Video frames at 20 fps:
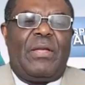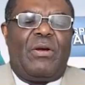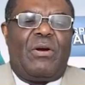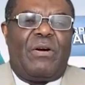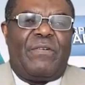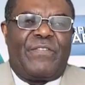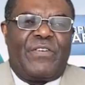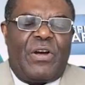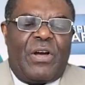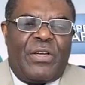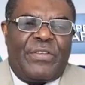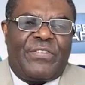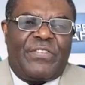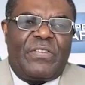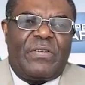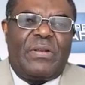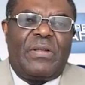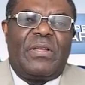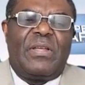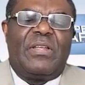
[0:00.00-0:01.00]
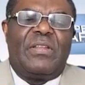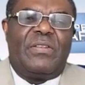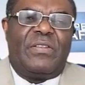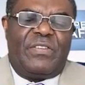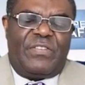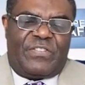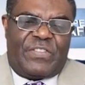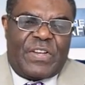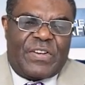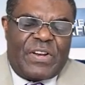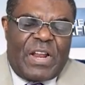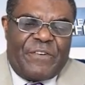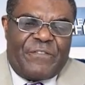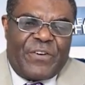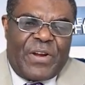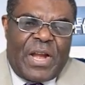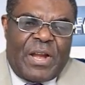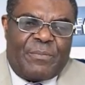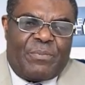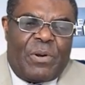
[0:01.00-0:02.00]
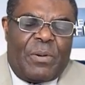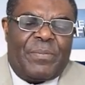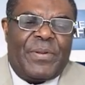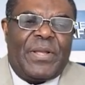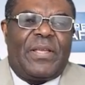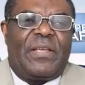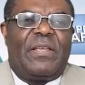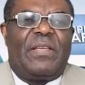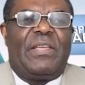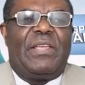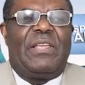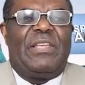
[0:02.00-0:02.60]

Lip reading: Of course, Central African Republic